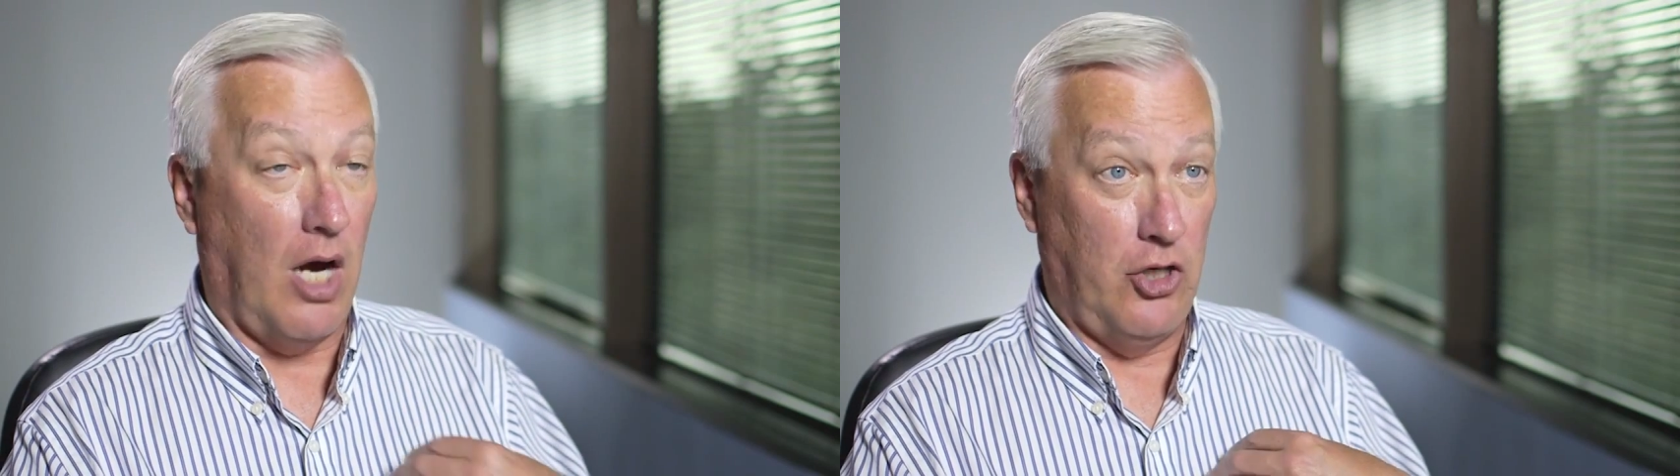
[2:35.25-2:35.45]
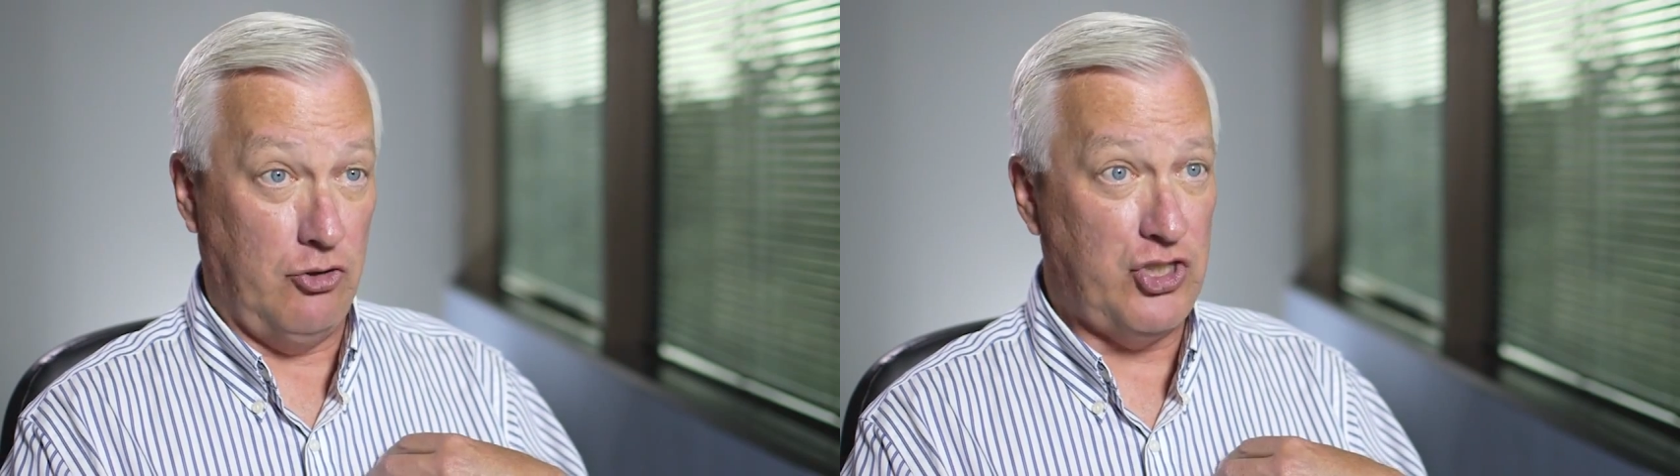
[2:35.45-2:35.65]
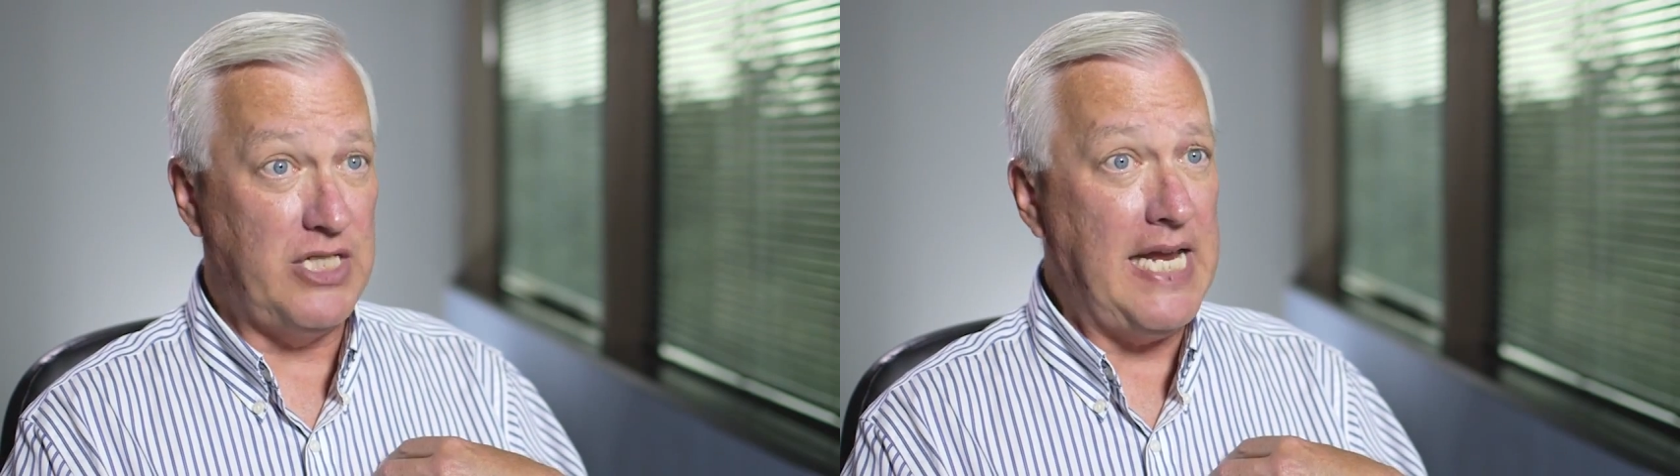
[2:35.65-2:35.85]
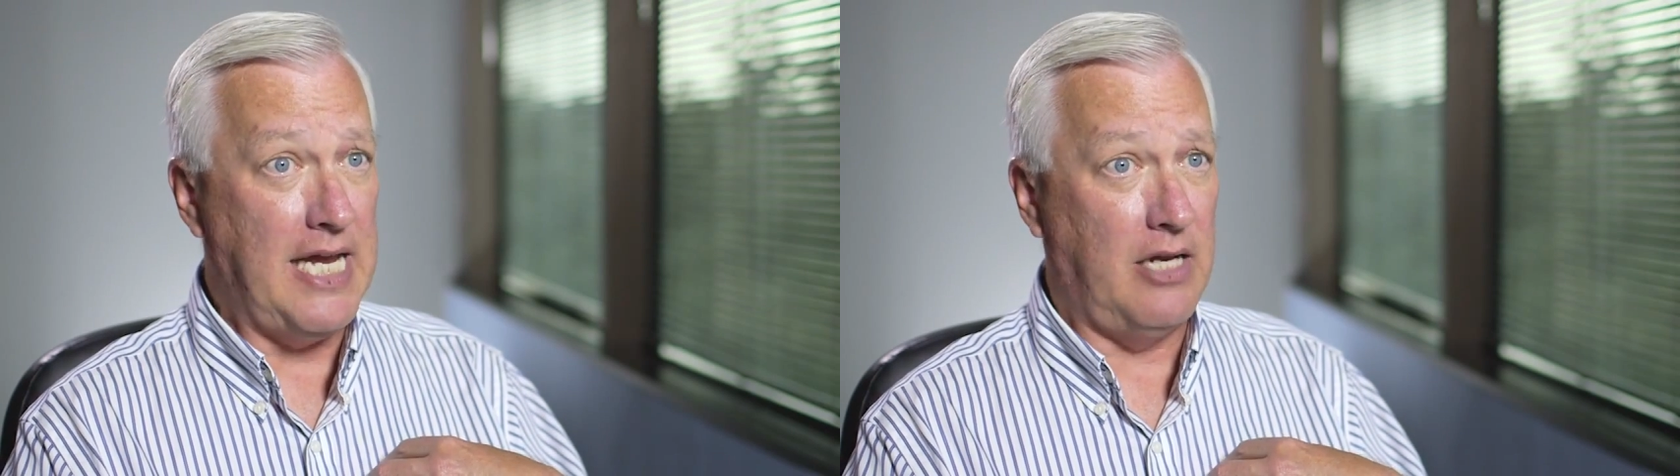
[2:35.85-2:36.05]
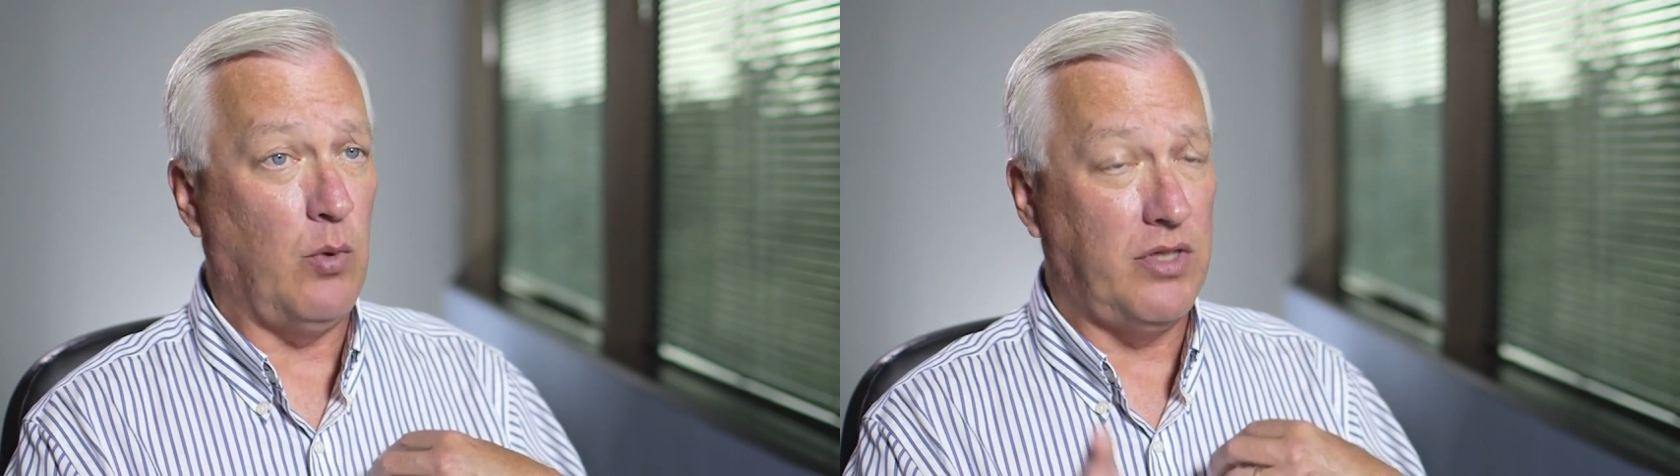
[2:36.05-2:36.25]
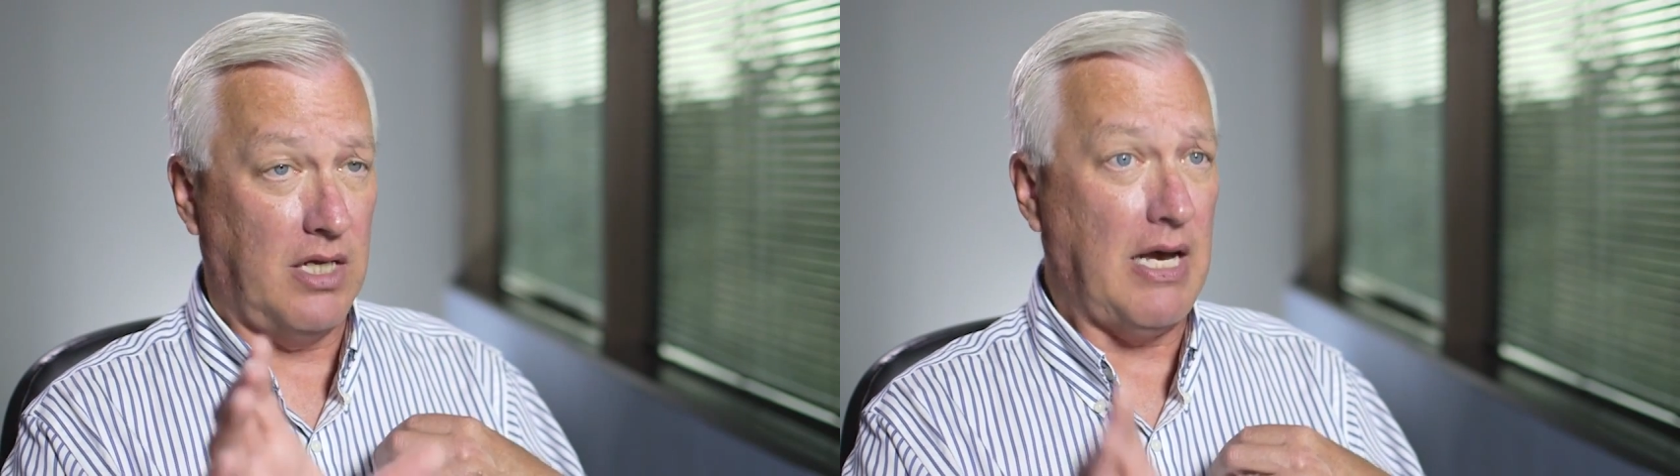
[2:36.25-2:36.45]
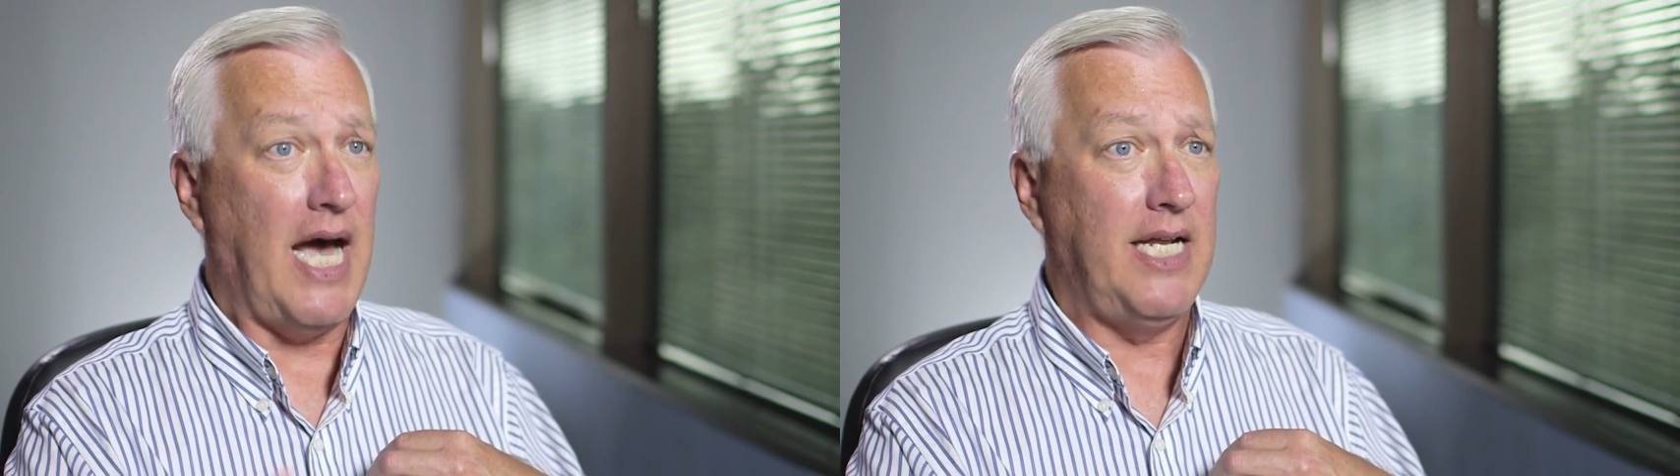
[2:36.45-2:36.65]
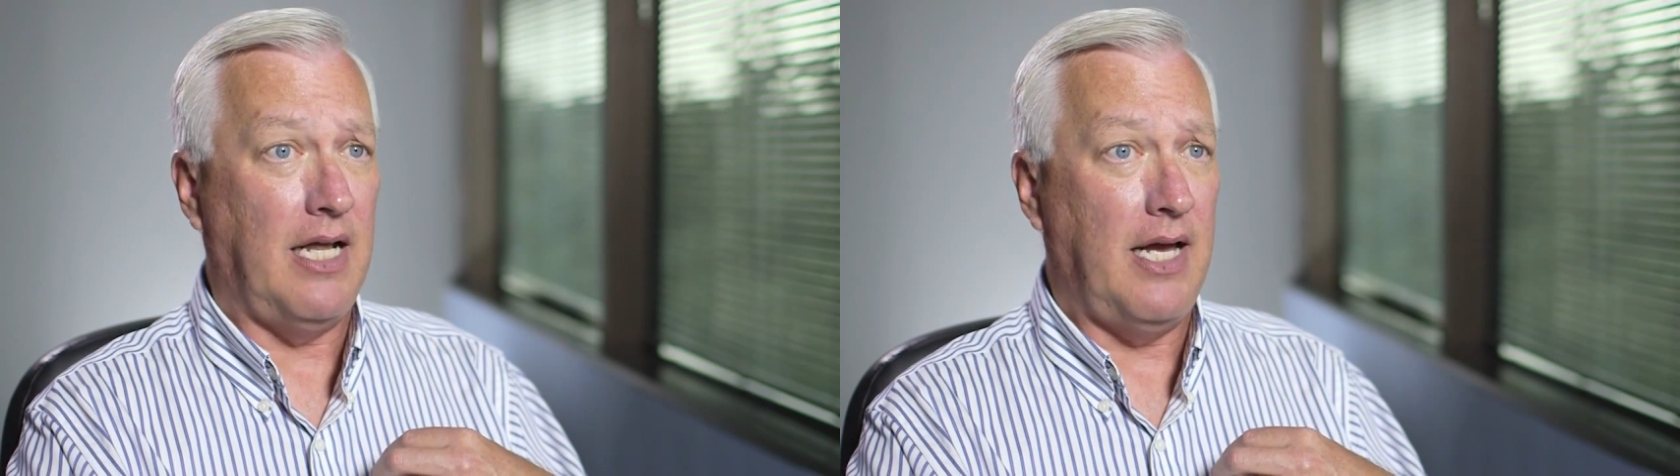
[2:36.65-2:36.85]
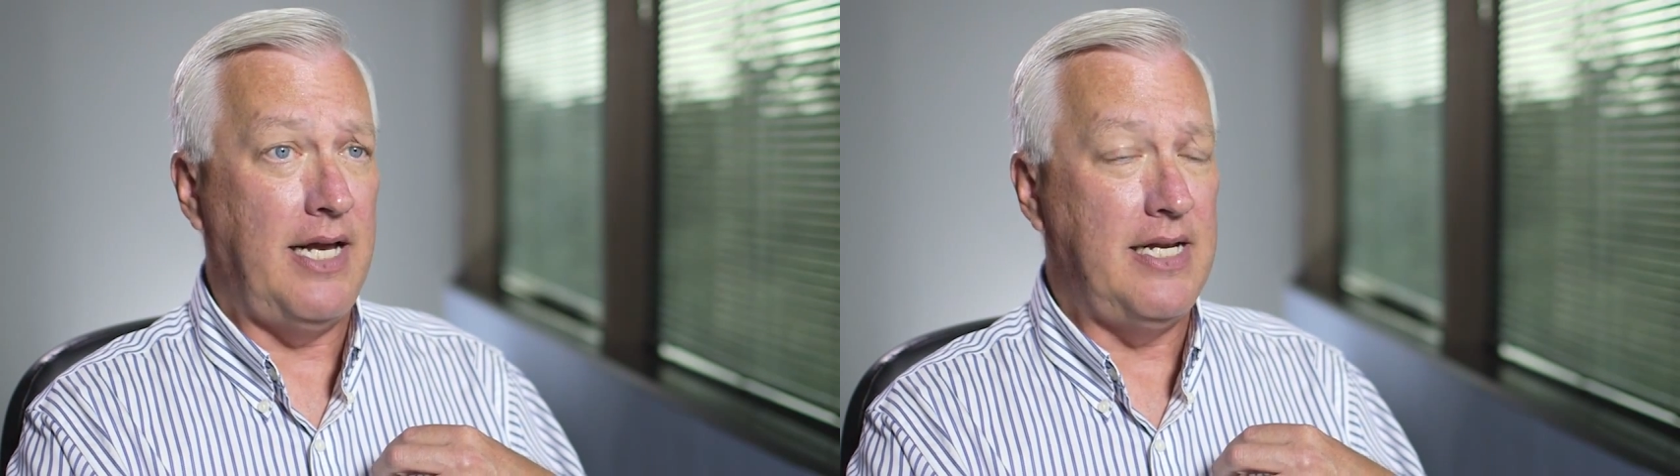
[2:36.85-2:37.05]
understand what the guideline